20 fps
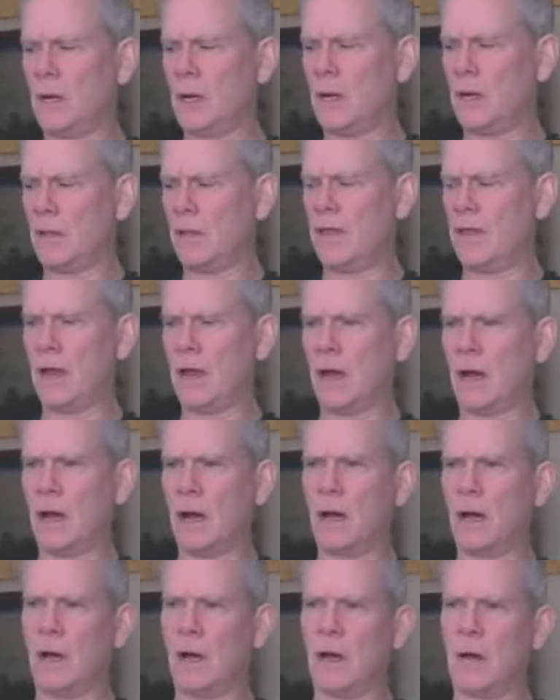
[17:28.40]
that
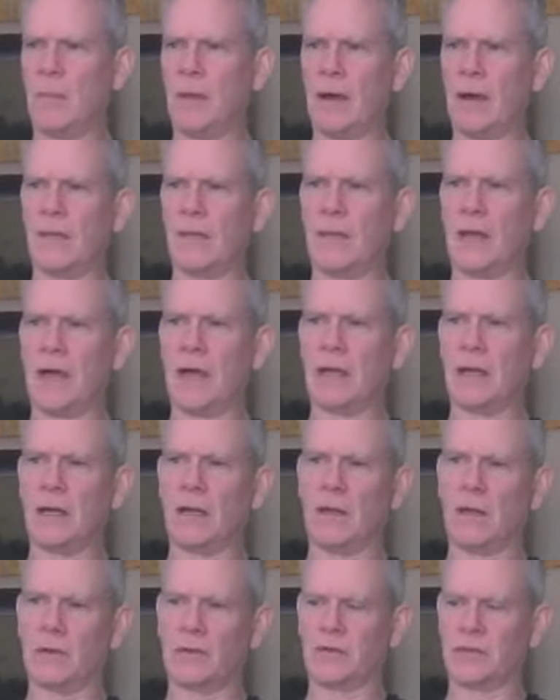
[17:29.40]
about that.
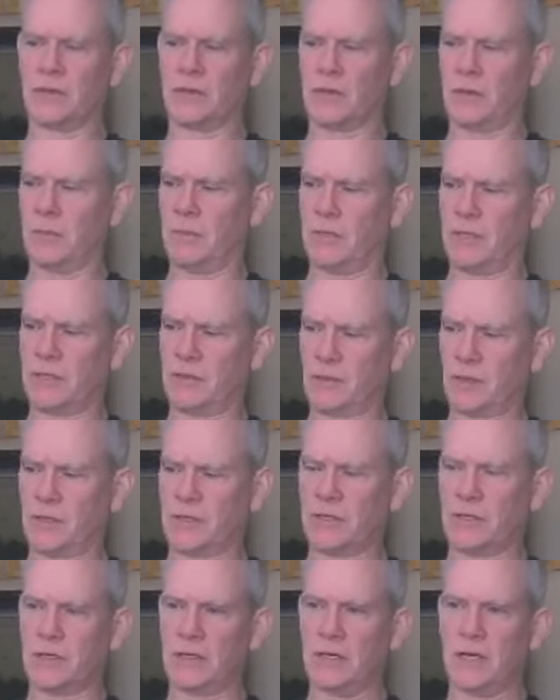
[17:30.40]
Hello, Sister
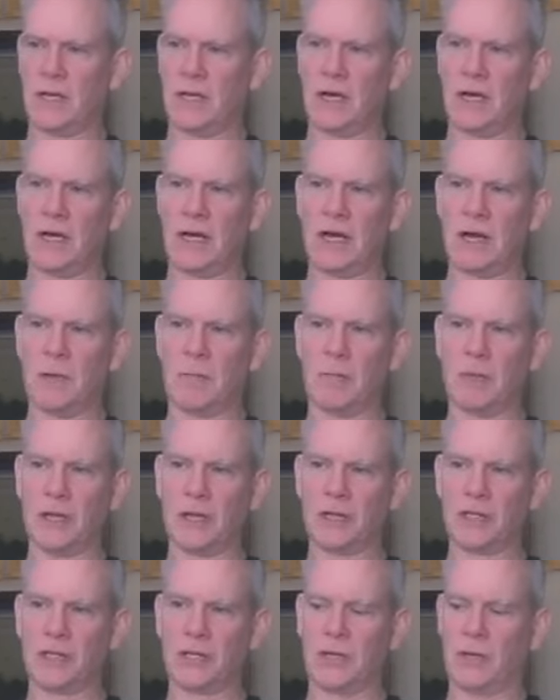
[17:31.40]
Beatrice.
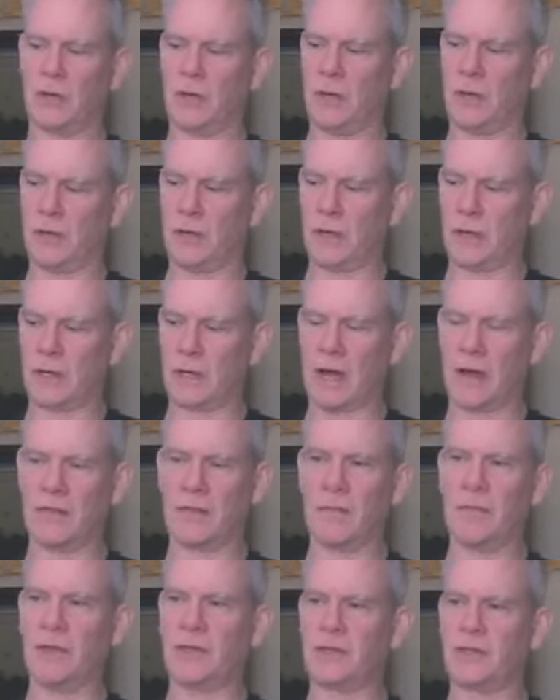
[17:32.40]
Bless you. And I got the
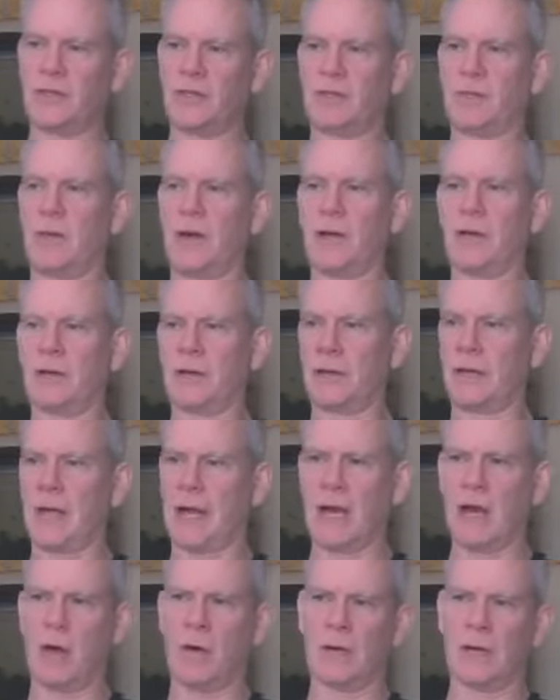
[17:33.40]
message about your
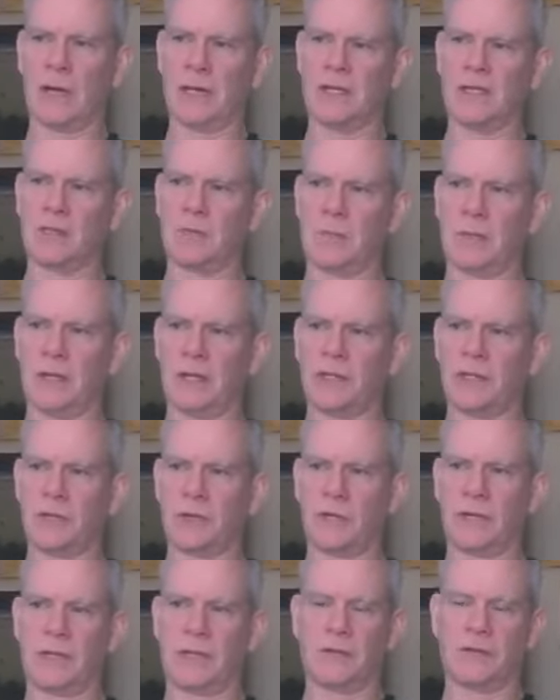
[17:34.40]
cow. And I just bless your
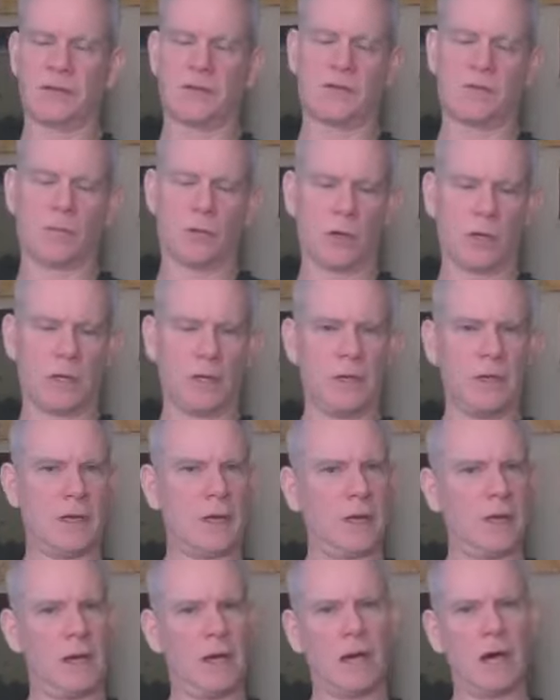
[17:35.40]
kids this morning
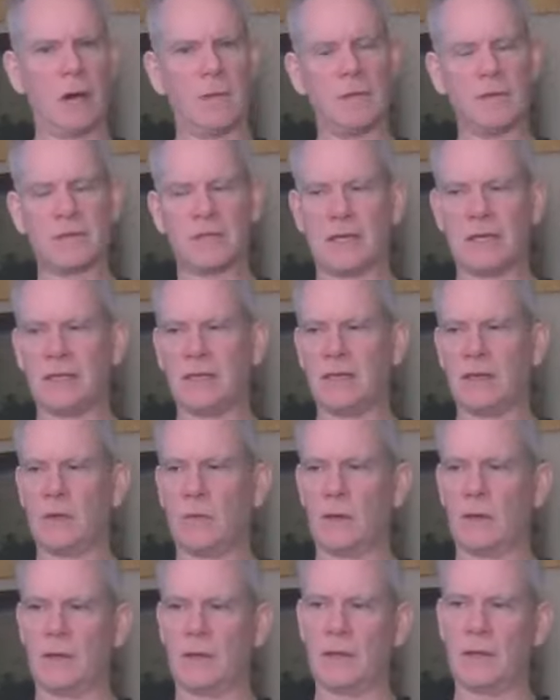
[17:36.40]
as they deal
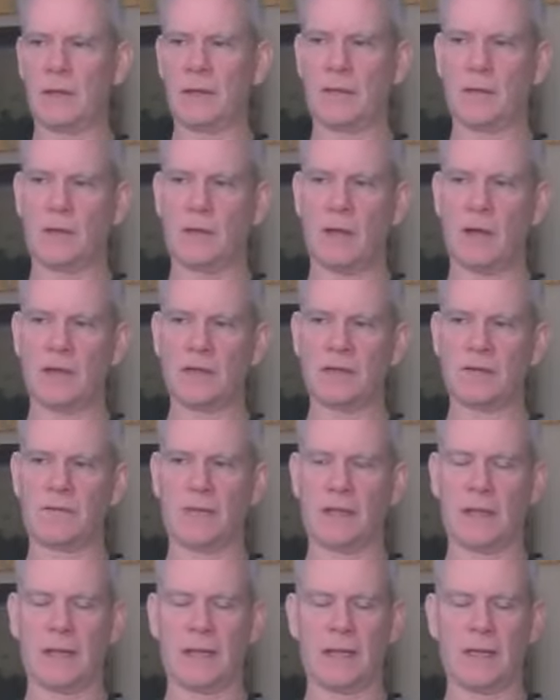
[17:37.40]
with the loss of
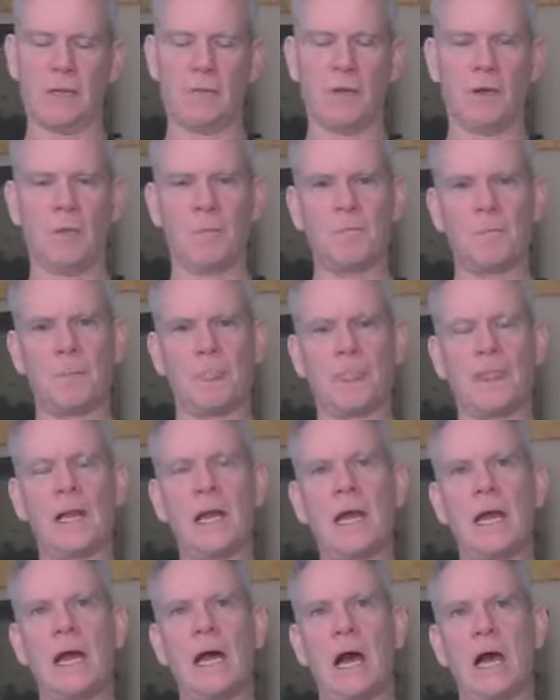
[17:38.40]
that animal.
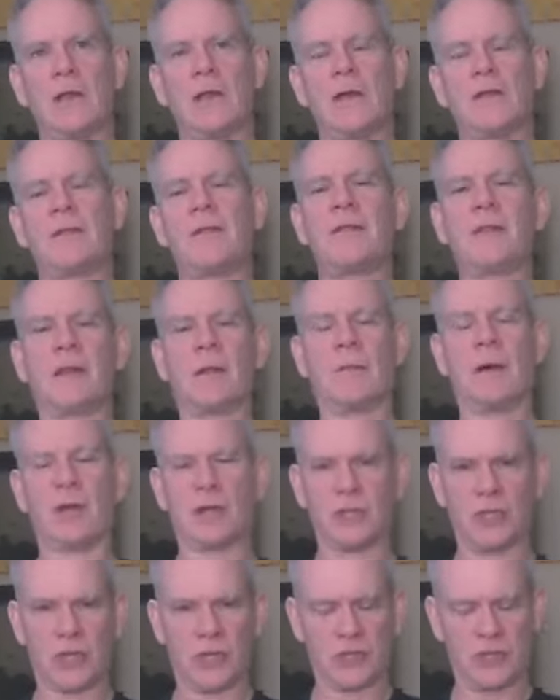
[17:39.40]
Another thing
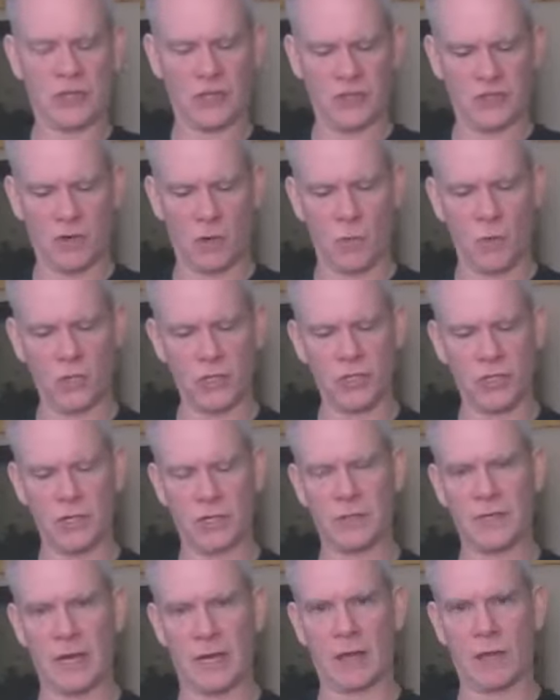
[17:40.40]
about Jesus I want you
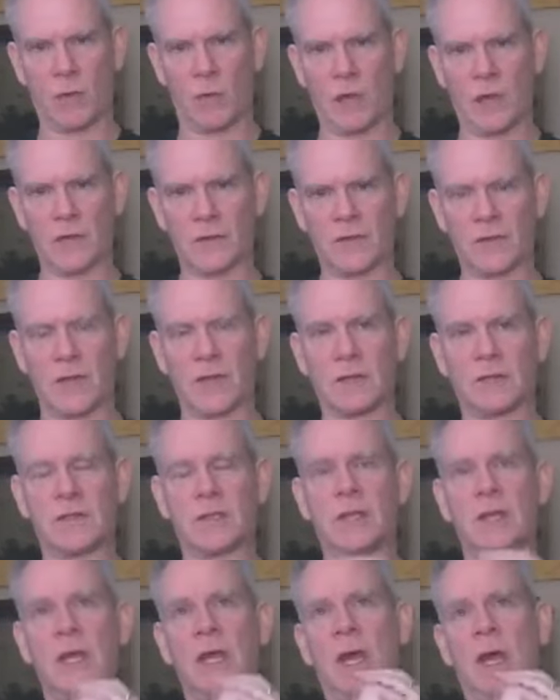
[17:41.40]
to take away is this,
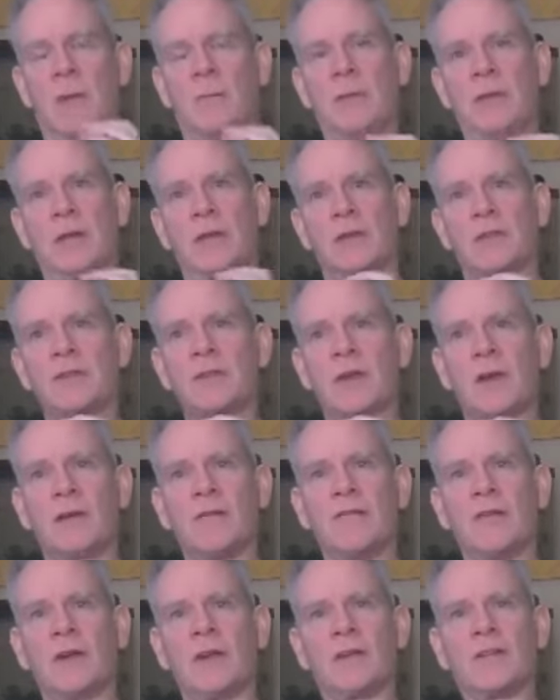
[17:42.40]
because
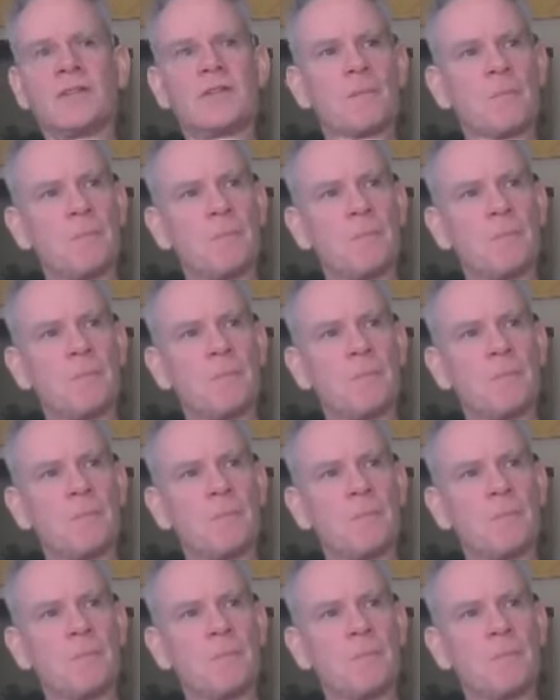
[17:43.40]
friends,